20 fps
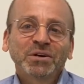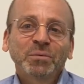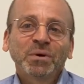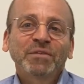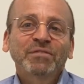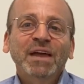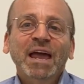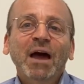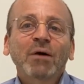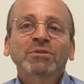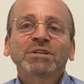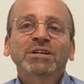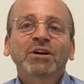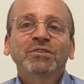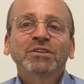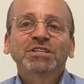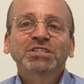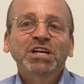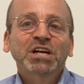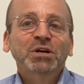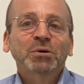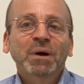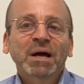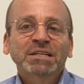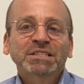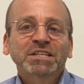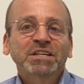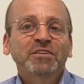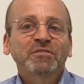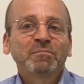we have counted on the
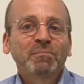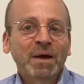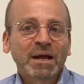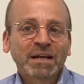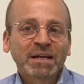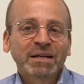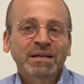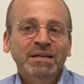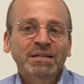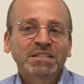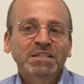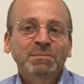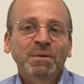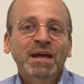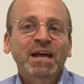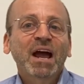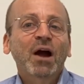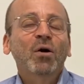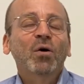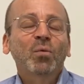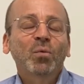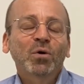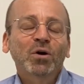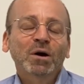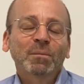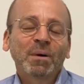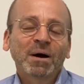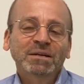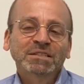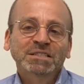generosity of many to make our
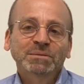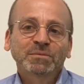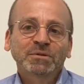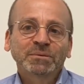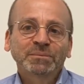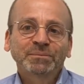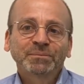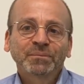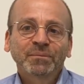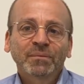work possible.